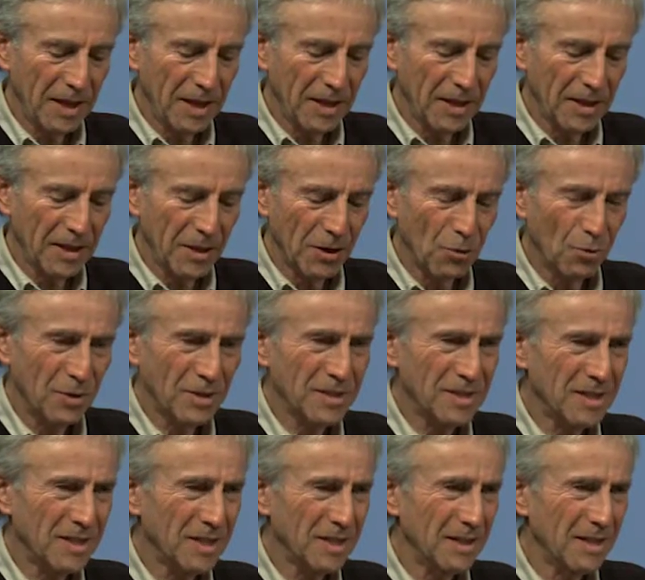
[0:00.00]
There
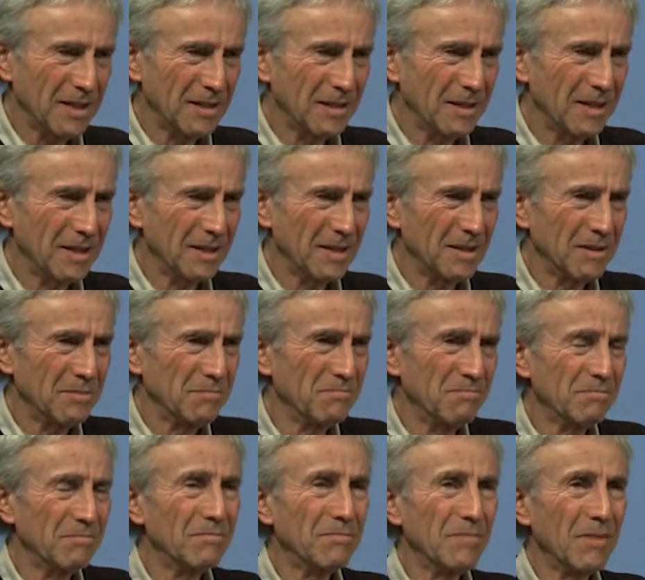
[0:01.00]
was a
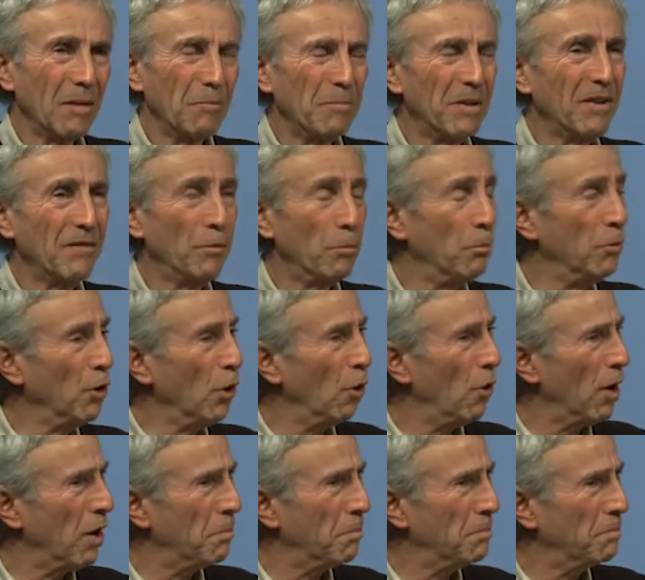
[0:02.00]
bit of a blow
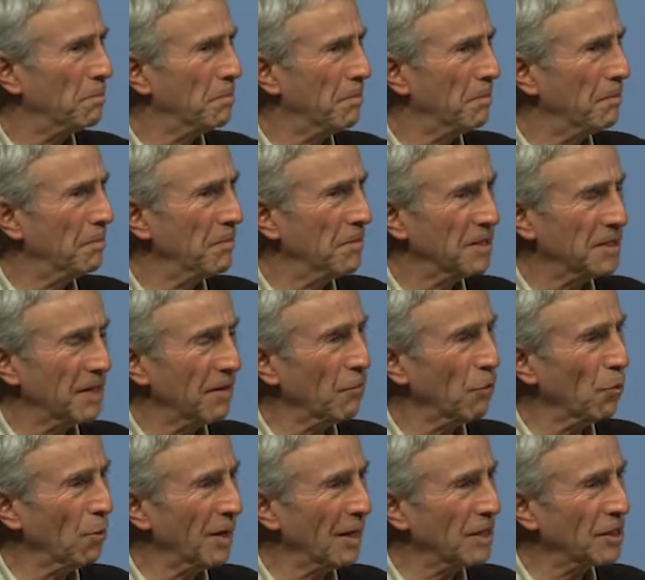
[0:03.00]
up
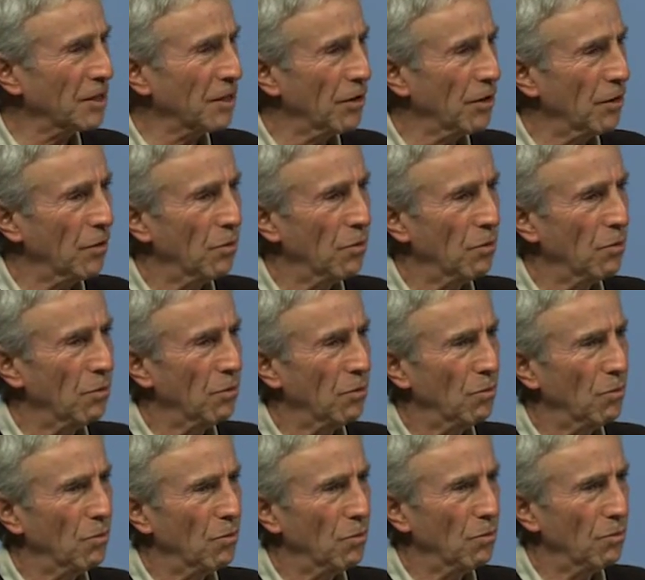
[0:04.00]
several weeks
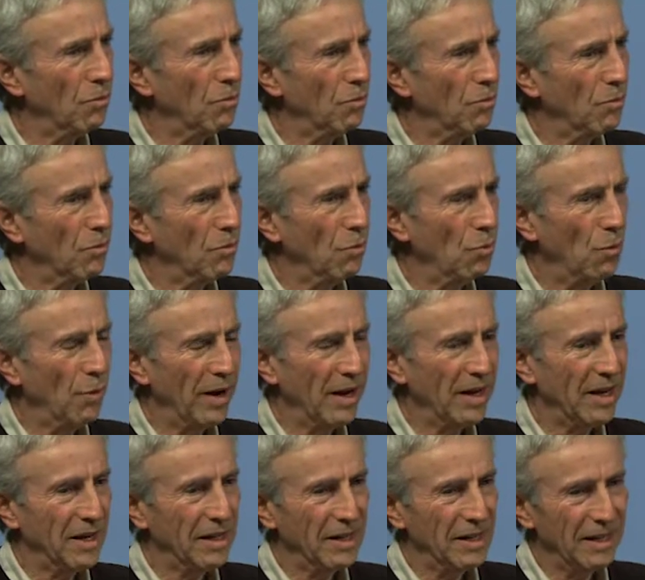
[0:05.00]
ago
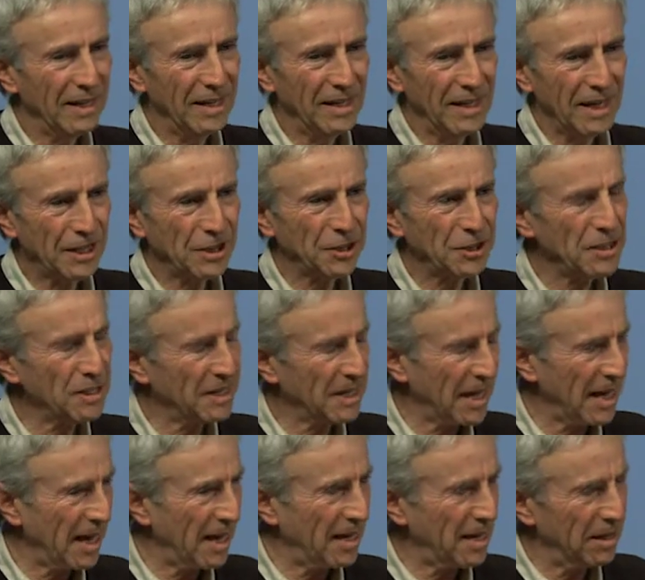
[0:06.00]
when Elections
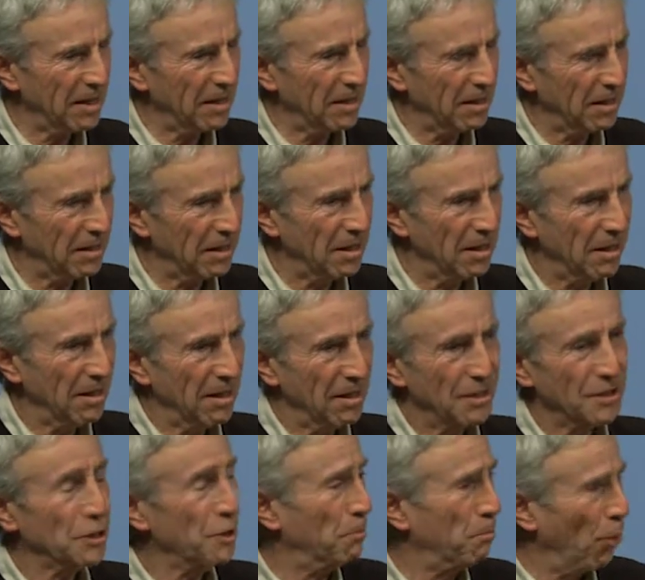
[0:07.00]
Canada
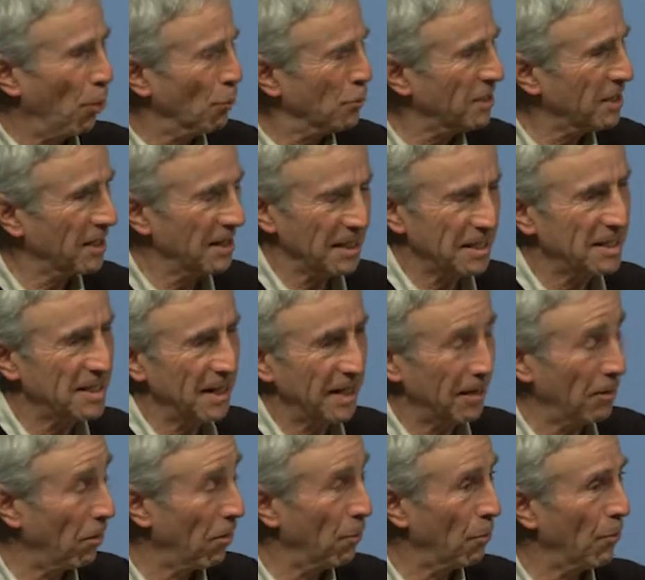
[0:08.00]
supposedly said,
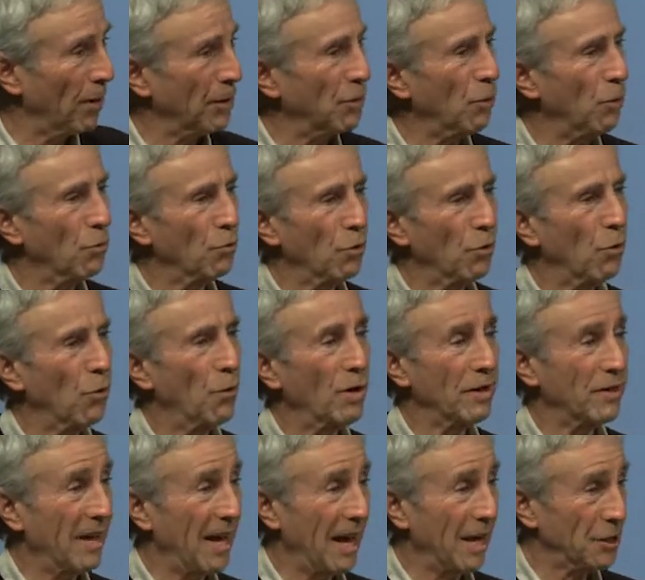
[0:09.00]
although I don't know
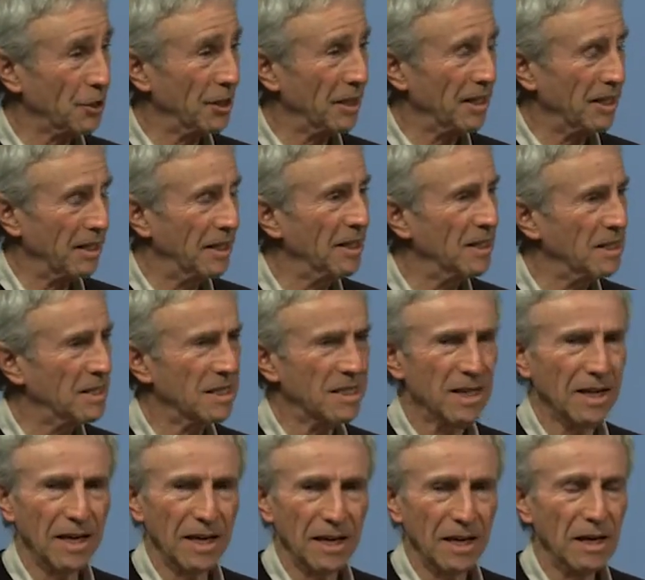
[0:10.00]
what they actually did
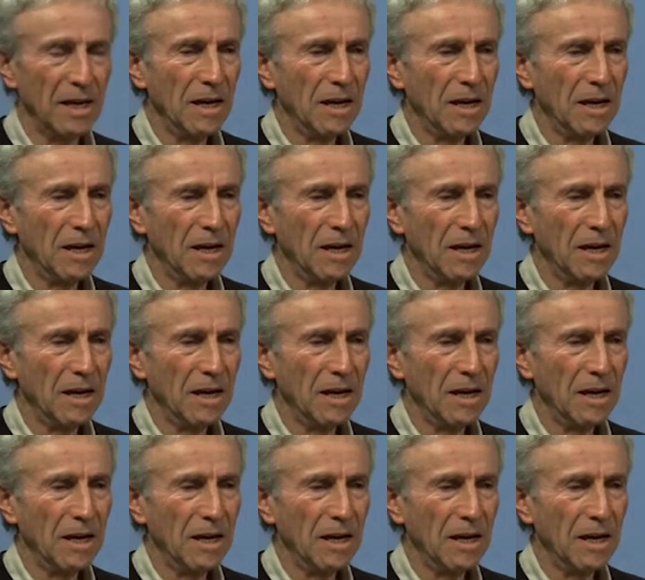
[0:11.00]
say,